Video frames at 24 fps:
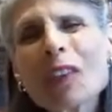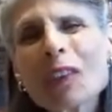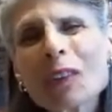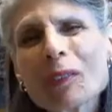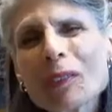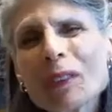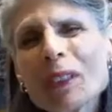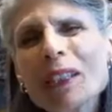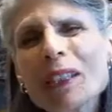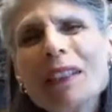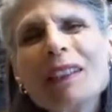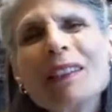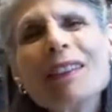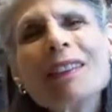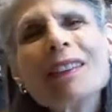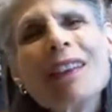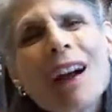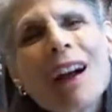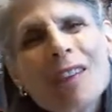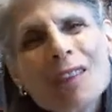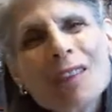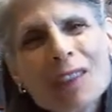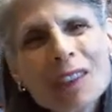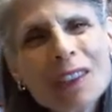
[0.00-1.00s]
three
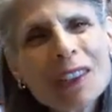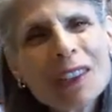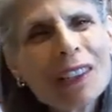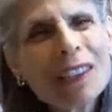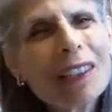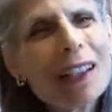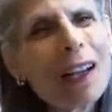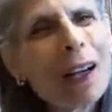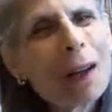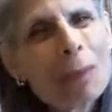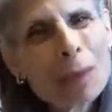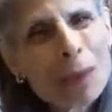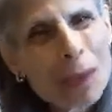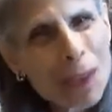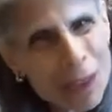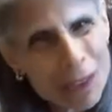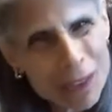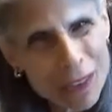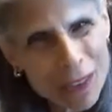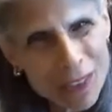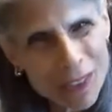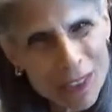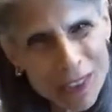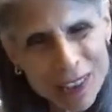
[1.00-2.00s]
lovely
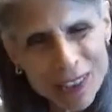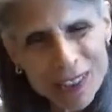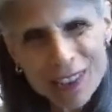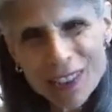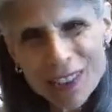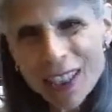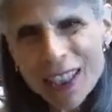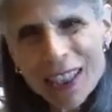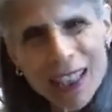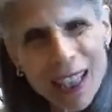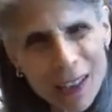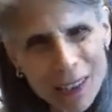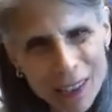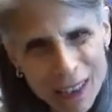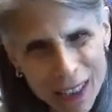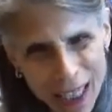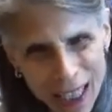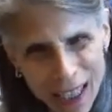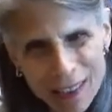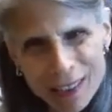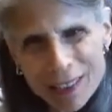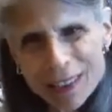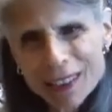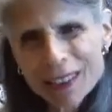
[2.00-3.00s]
observances in our
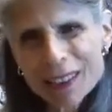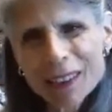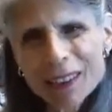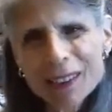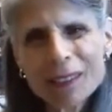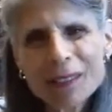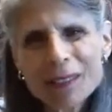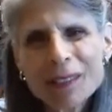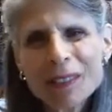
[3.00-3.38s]
calendar,